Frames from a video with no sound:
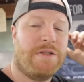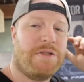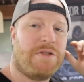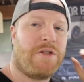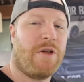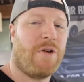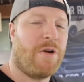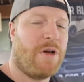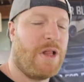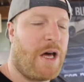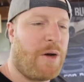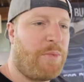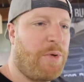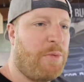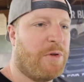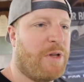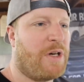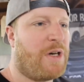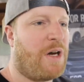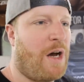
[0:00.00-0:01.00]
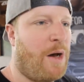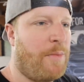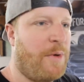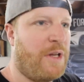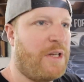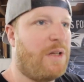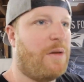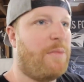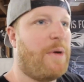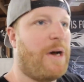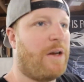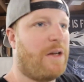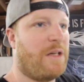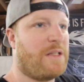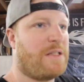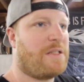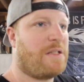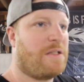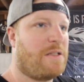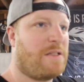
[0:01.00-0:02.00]
So there are a lot of people that commented about
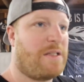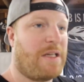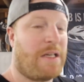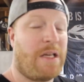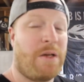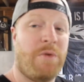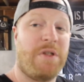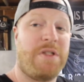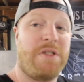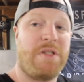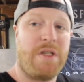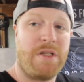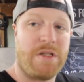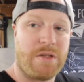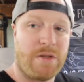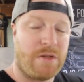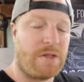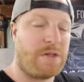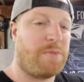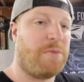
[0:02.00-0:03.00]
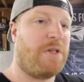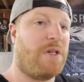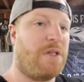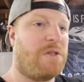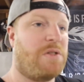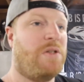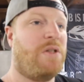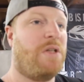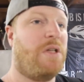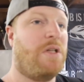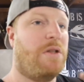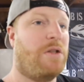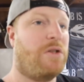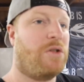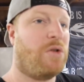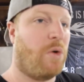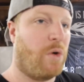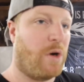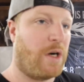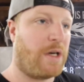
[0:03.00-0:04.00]
us sticking with diesels because you needed the
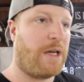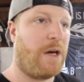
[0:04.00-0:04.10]
torque.